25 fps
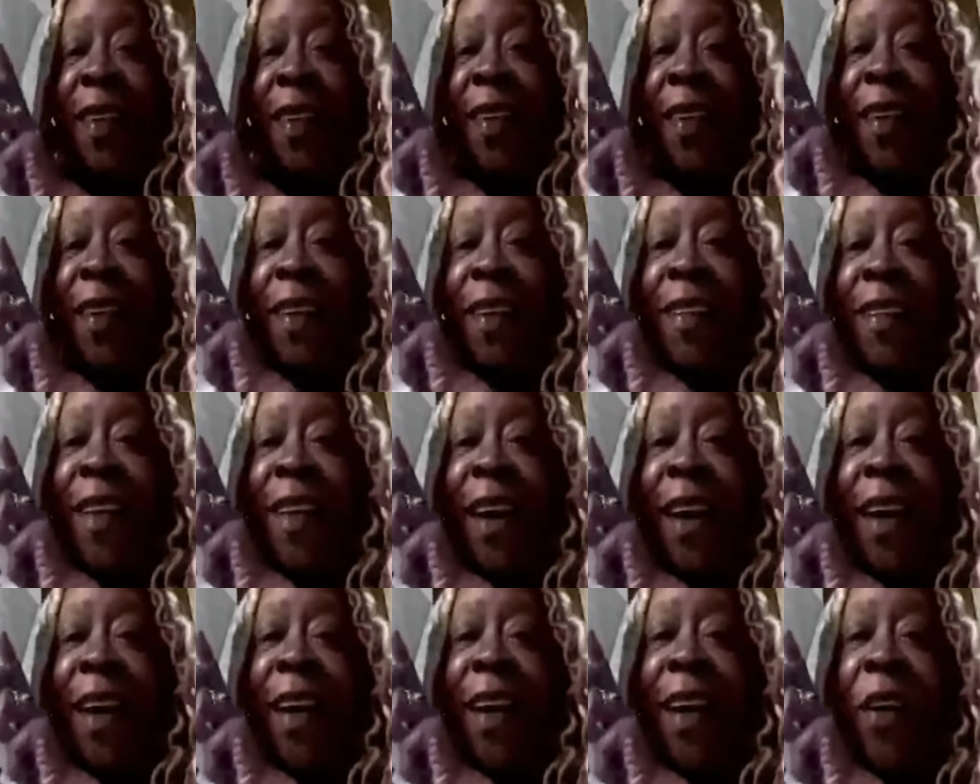
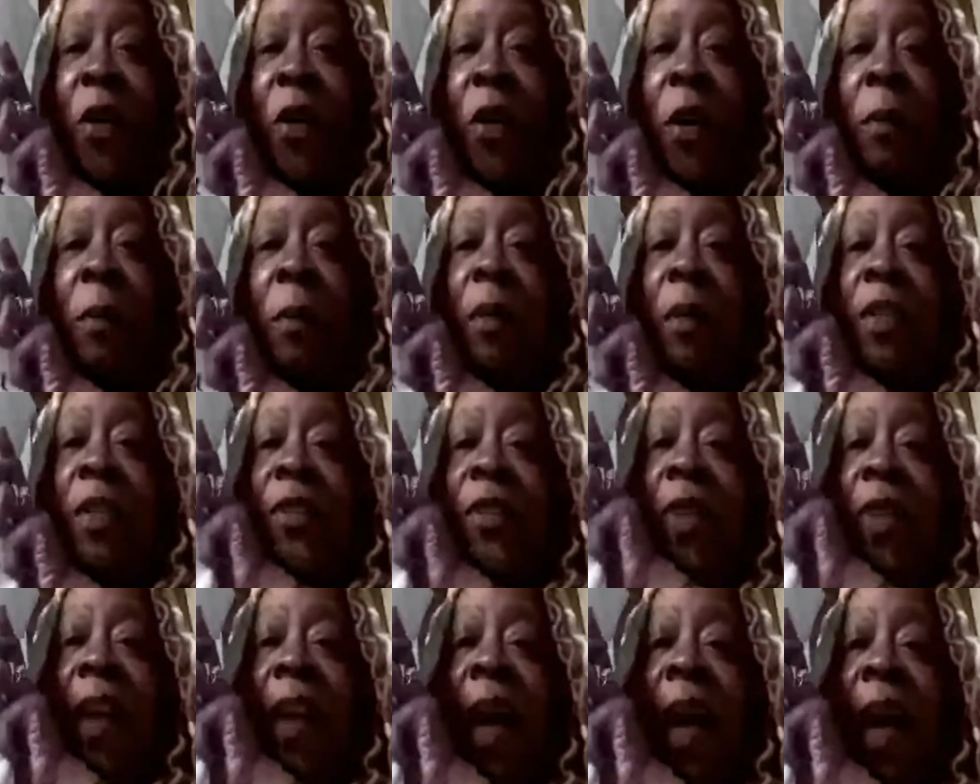Okay,
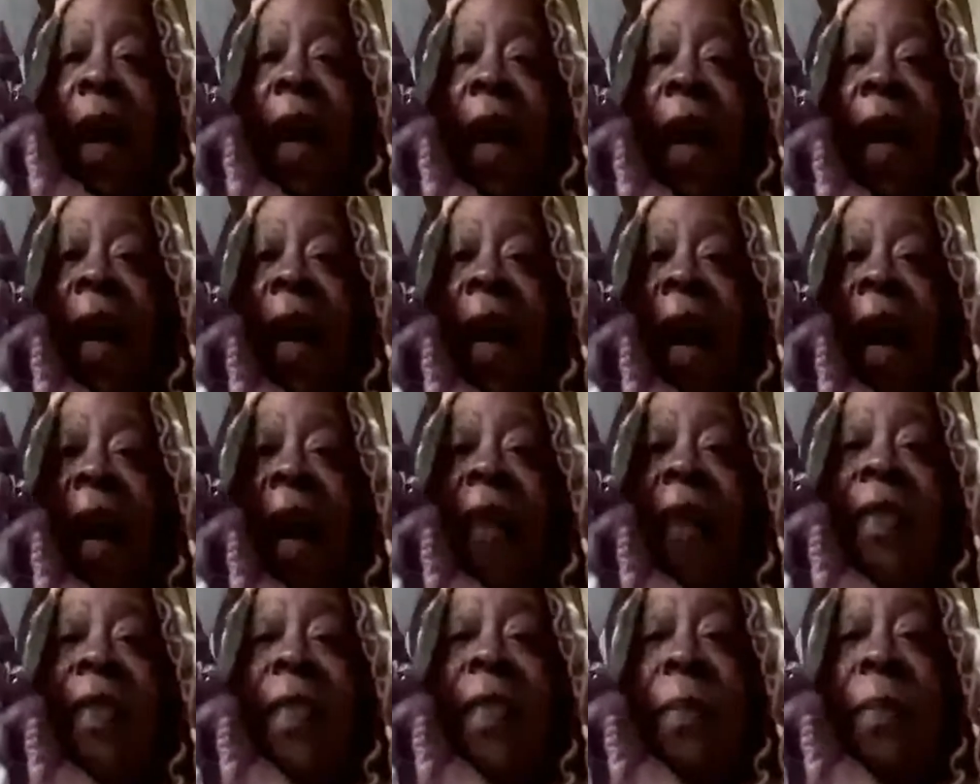almost forgot
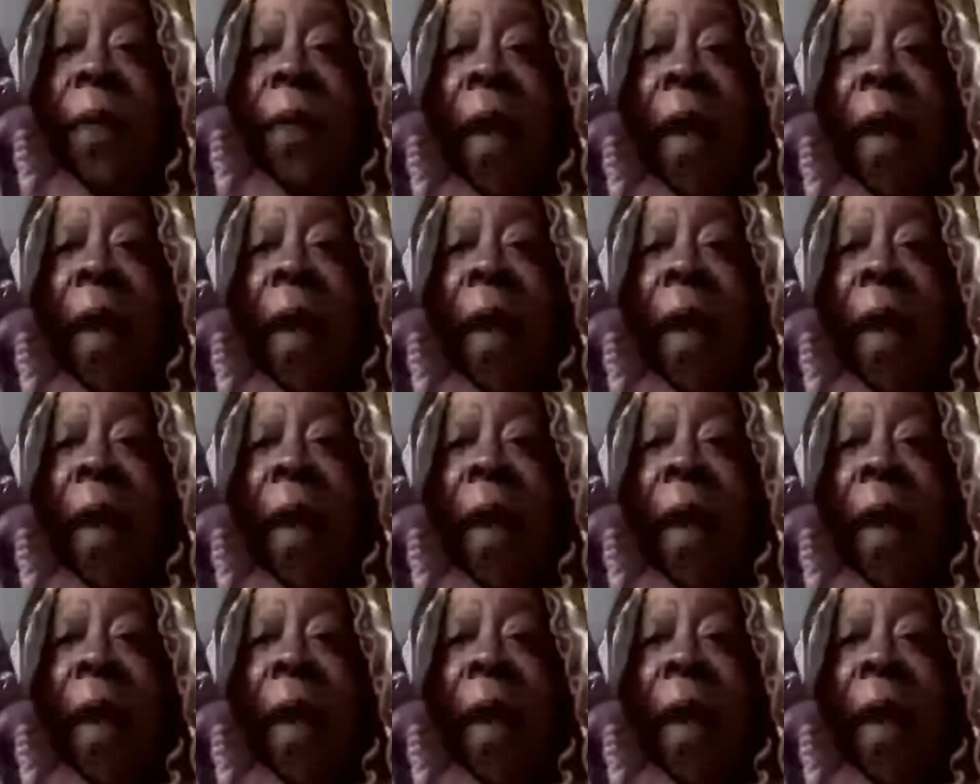how to be